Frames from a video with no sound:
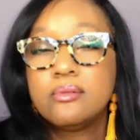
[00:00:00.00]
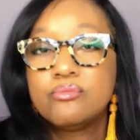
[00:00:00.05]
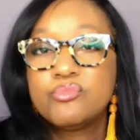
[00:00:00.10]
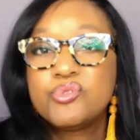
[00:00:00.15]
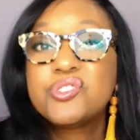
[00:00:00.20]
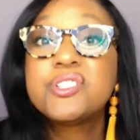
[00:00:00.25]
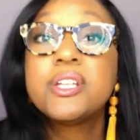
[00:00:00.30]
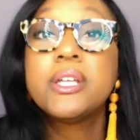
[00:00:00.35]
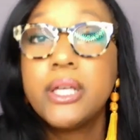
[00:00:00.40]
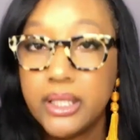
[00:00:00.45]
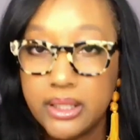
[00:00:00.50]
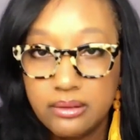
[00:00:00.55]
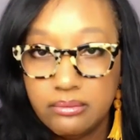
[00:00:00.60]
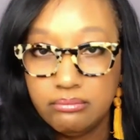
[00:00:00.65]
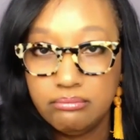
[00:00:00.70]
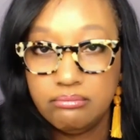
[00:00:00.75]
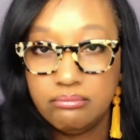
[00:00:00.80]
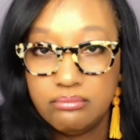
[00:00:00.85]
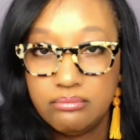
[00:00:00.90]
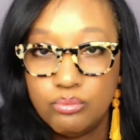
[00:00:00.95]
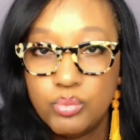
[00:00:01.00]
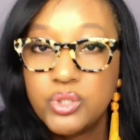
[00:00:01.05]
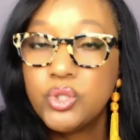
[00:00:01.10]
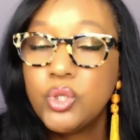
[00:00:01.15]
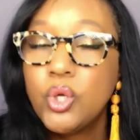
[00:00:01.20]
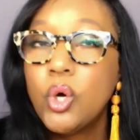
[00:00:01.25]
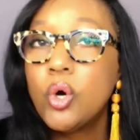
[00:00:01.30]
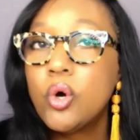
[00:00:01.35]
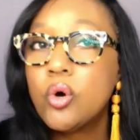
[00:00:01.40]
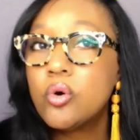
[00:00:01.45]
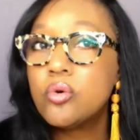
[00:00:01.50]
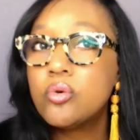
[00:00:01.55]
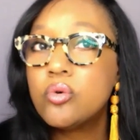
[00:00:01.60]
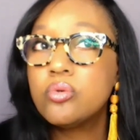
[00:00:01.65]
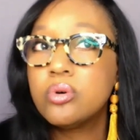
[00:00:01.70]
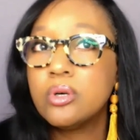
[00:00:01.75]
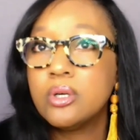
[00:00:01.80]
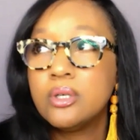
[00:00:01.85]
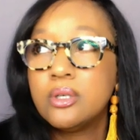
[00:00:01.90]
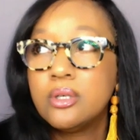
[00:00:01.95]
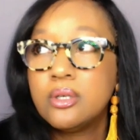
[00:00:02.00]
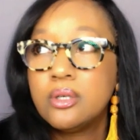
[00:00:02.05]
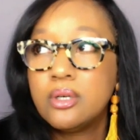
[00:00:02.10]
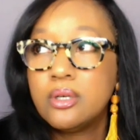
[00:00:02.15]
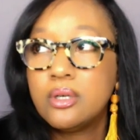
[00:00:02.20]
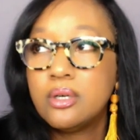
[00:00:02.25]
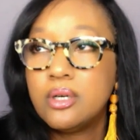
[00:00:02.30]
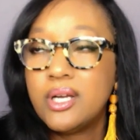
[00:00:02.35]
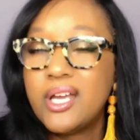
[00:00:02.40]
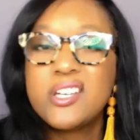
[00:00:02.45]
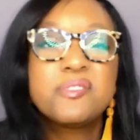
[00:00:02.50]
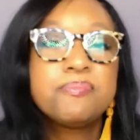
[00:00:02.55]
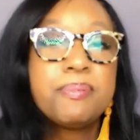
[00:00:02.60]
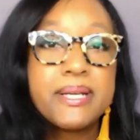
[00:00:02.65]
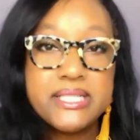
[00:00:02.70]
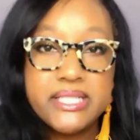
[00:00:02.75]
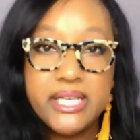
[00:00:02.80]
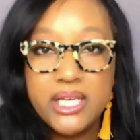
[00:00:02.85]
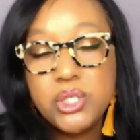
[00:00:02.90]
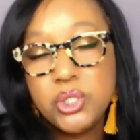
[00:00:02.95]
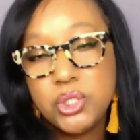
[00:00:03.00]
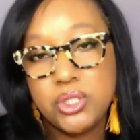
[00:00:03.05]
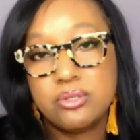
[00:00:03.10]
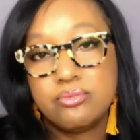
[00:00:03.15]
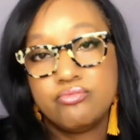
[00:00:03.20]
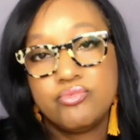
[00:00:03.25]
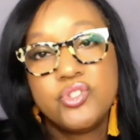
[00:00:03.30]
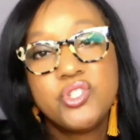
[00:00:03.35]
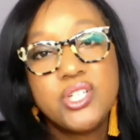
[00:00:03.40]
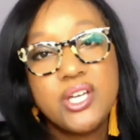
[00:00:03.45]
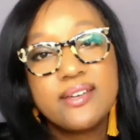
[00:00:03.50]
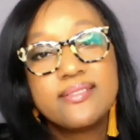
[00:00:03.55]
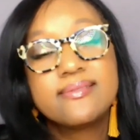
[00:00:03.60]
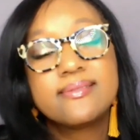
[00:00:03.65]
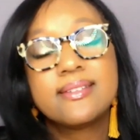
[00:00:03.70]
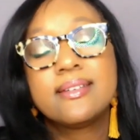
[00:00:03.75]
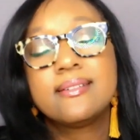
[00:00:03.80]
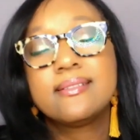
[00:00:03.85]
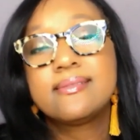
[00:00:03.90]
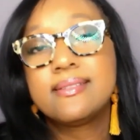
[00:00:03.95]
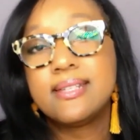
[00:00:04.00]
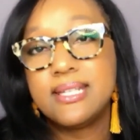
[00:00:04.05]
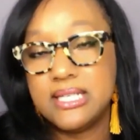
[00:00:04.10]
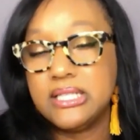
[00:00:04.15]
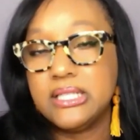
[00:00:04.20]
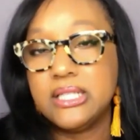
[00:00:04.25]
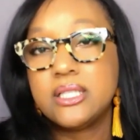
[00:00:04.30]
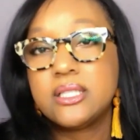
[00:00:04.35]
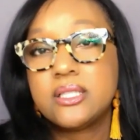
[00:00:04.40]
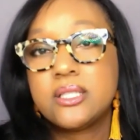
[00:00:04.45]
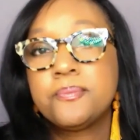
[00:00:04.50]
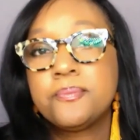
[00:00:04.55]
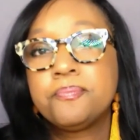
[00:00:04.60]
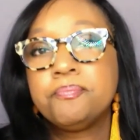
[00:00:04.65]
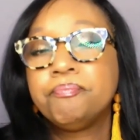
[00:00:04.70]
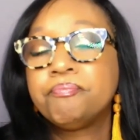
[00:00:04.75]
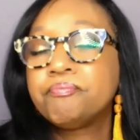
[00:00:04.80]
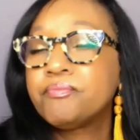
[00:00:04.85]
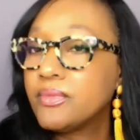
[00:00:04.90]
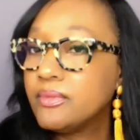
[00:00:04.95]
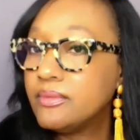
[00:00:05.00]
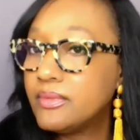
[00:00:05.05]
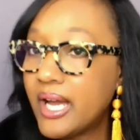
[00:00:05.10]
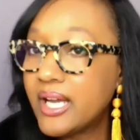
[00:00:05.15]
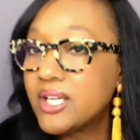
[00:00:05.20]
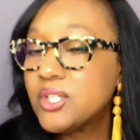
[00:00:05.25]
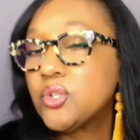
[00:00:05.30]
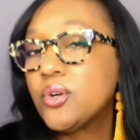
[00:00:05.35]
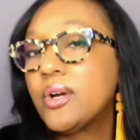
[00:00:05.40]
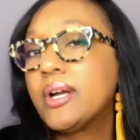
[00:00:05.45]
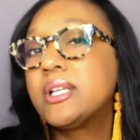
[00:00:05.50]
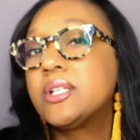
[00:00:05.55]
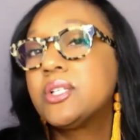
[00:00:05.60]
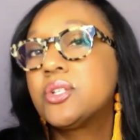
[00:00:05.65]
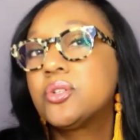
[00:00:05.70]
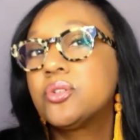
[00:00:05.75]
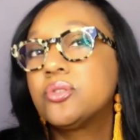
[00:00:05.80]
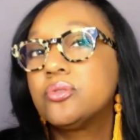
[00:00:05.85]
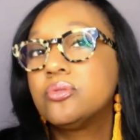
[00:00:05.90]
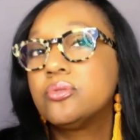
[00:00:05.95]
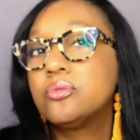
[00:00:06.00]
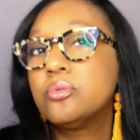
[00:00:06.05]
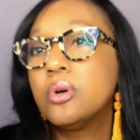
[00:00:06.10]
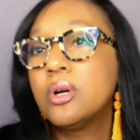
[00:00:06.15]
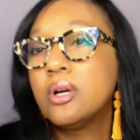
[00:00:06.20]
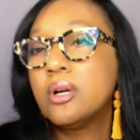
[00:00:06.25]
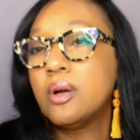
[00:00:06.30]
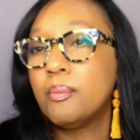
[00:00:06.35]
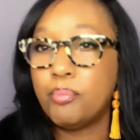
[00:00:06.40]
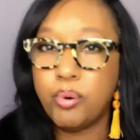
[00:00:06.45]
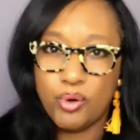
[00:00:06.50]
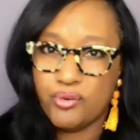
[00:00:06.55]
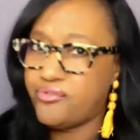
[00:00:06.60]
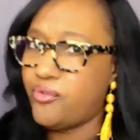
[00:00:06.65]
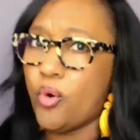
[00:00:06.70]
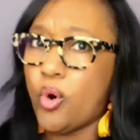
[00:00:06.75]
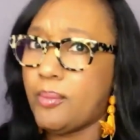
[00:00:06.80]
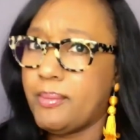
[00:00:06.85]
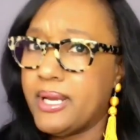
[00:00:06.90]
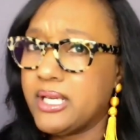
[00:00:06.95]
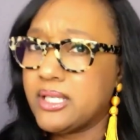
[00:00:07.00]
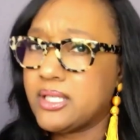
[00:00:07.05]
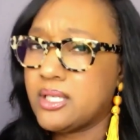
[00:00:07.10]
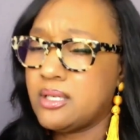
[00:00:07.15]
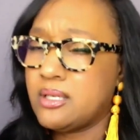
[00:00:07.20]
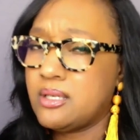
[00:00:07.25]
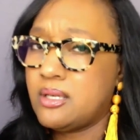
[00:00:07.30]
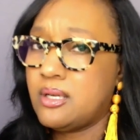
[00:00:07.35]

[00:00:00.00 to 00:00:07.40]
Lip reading: sing it with no expectation, just singing it, not trying to perform it.